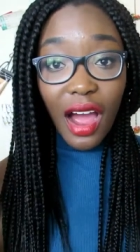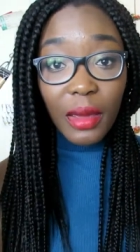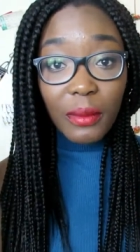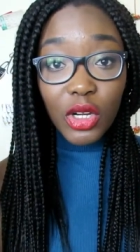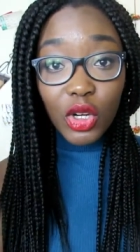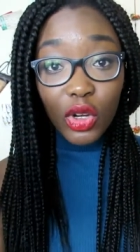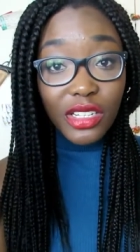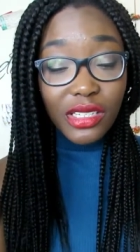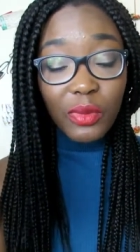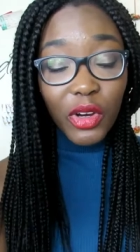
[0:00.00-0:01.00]
I'm not
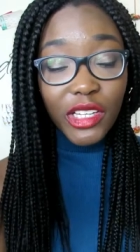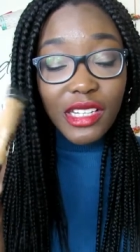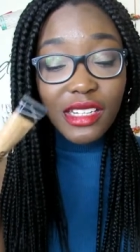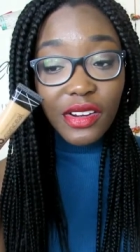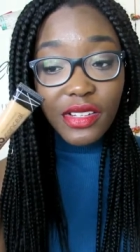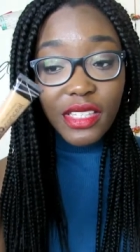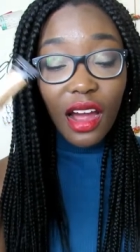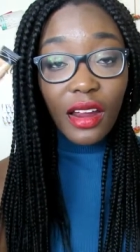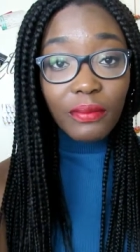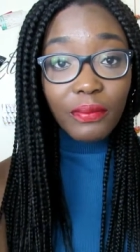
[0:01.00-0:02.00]
disappointed, seriously.
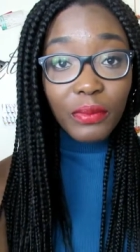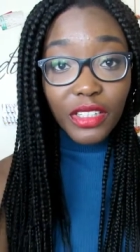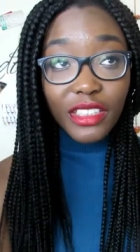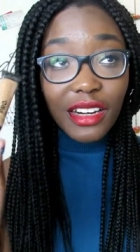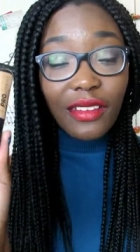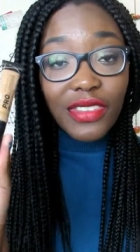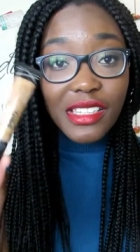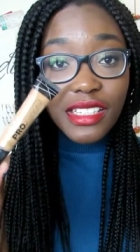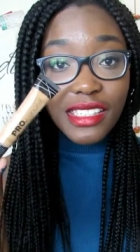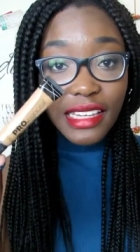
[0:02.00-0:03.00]
I bloody love
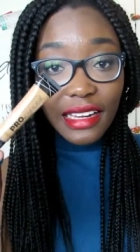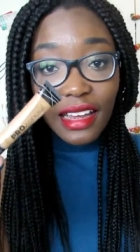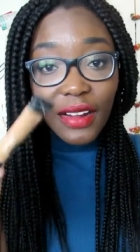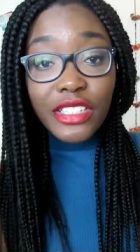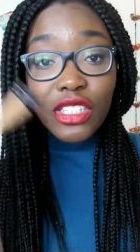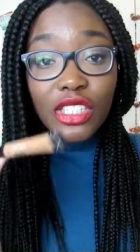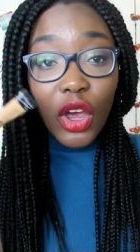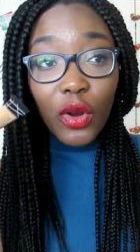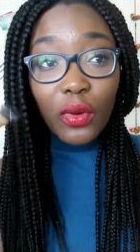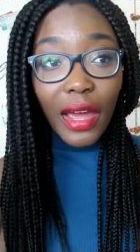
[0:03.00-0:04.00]
this concealer. It's
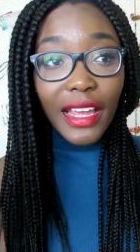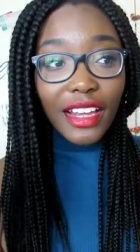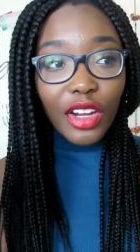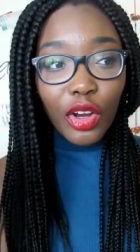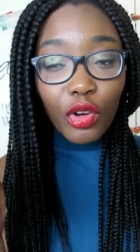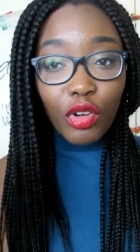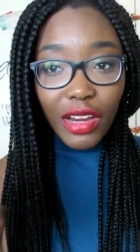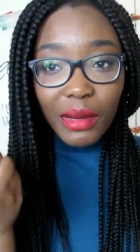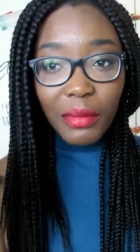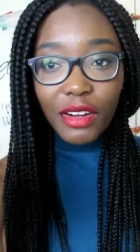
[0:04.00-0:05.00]
so like
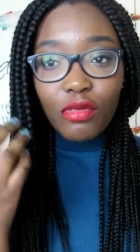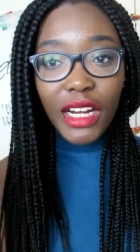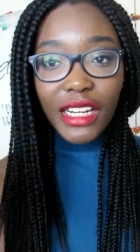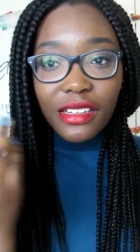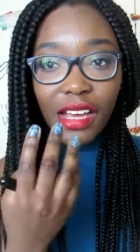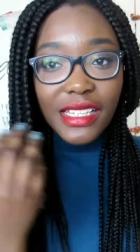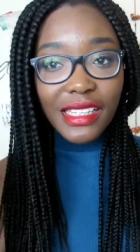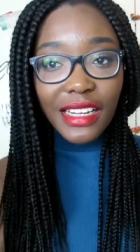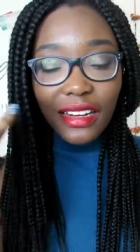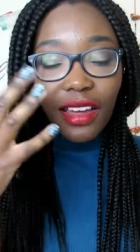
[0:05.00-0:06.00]
creamy and really
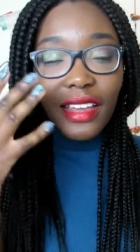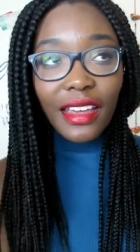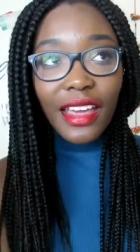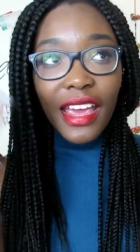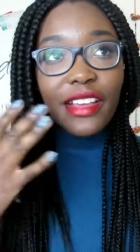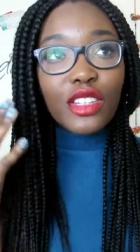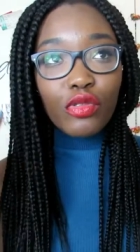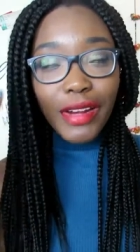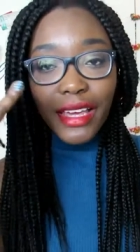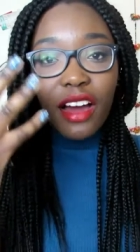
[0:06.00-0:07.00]
nicely, like it
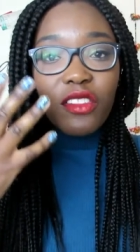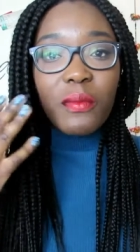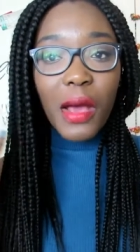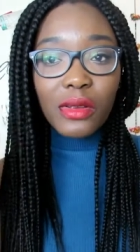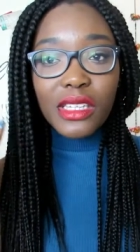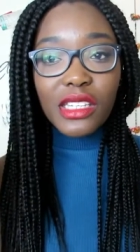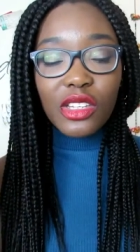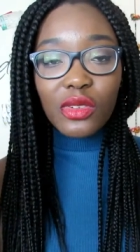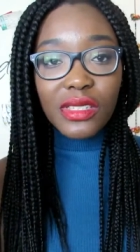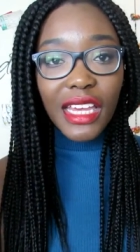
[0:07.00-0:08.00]
just really kind of melts
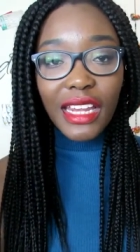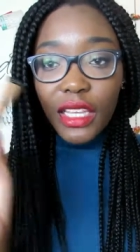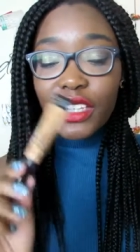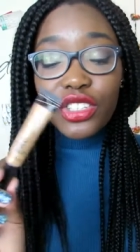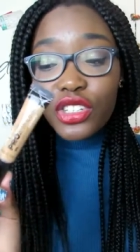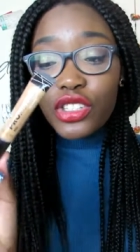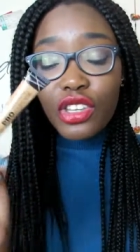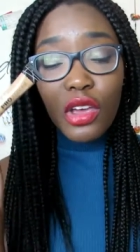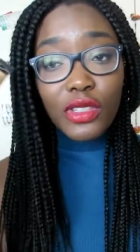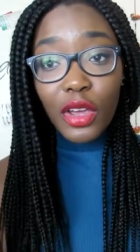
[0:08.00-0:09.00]
into your skin. It's just
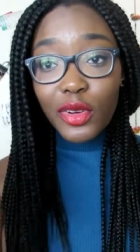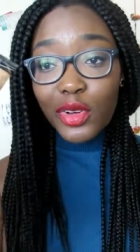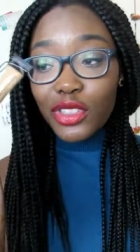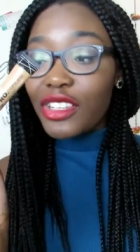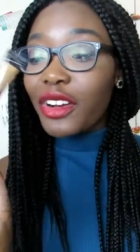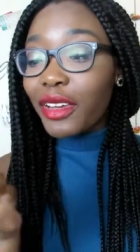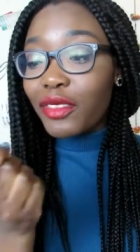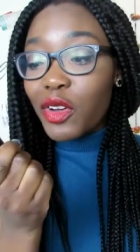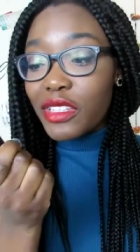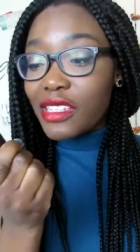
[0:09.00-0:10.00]
so gorgeous. I don't
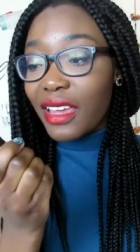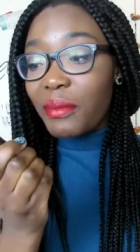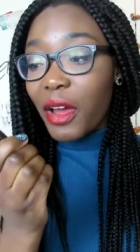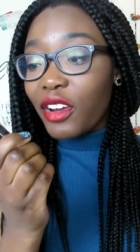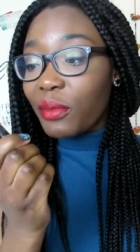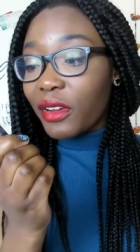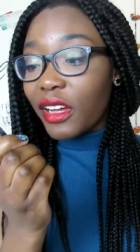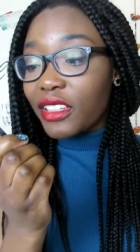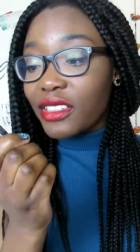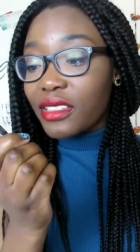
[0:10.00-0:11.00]
even know what to say about it, but
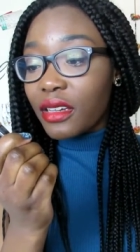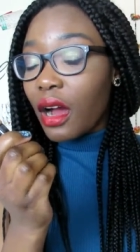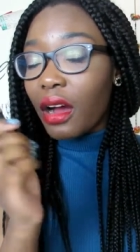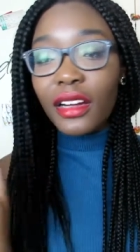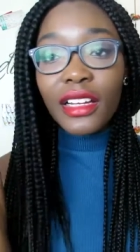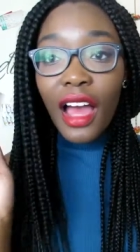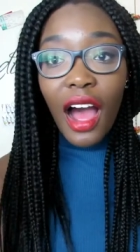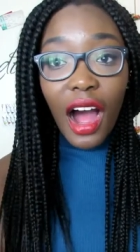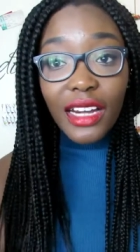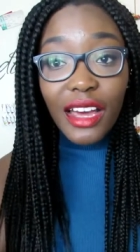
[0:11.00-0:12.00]
I just, oh,
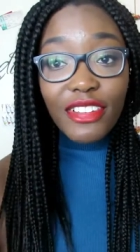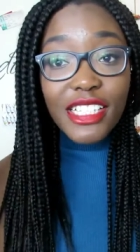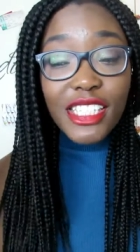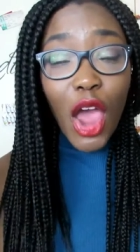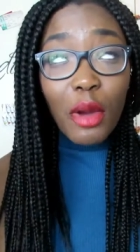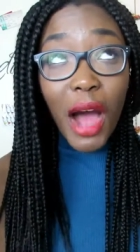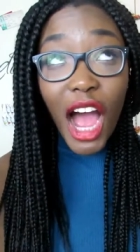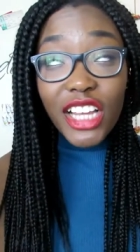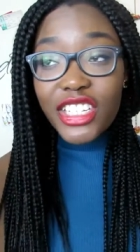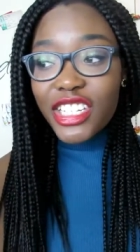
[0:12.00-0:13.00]
I love it so
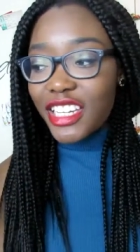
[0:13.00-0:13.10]
much.